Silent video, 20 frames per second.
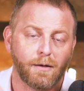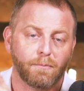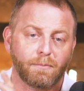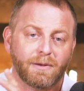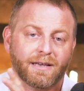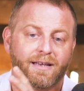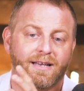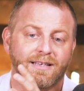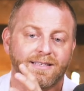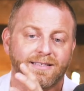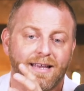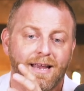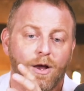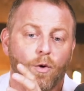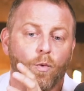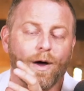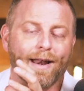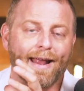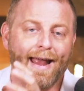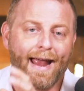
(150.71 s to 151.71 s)
because
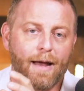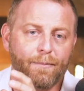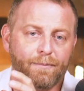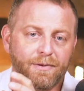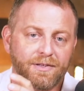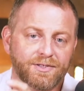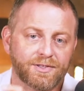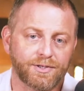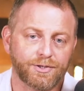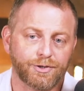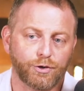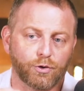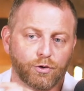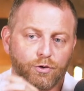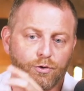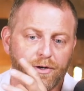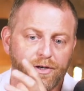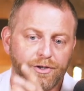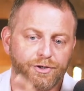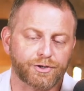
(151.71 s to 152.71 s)
what happens is you'll
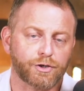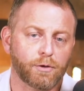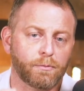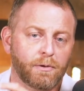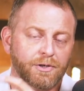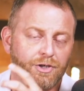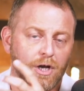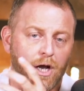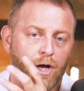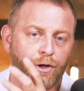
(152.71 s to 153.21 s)
create so much